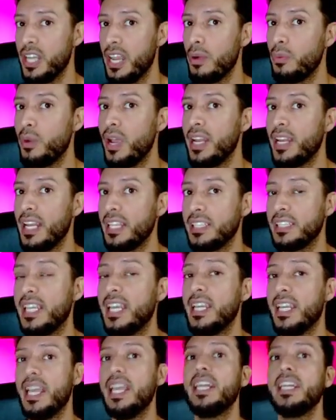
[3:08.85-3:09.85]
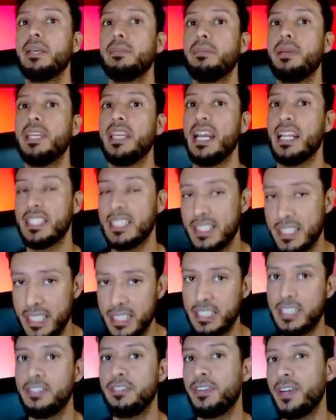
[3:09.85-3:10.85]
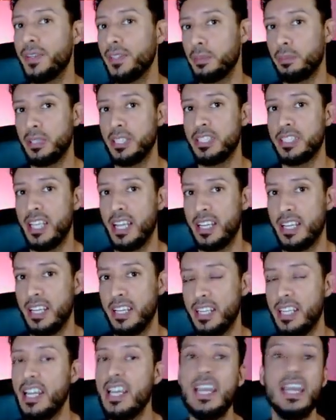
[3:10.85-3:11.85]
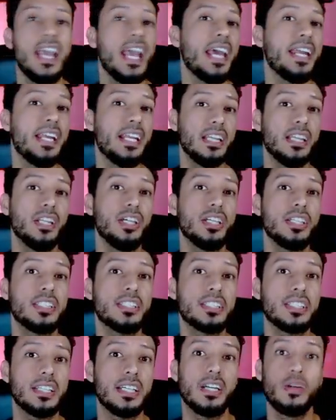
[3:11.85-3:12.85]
it ran at 1080p at 60 frames per second. And it looks